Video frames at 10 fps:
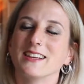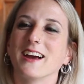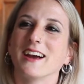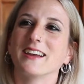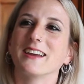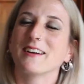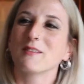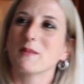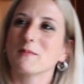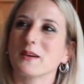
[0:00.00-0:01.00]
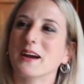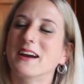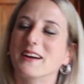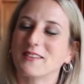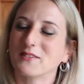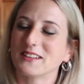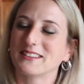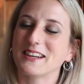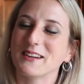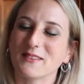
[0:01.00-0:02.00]
Yeah, I remember
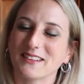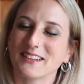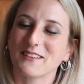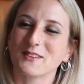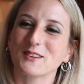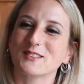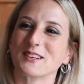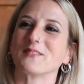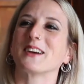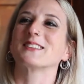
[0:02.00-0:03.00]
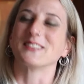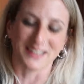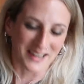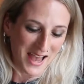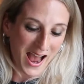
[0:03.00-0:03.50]
the email that I wrote to him actually.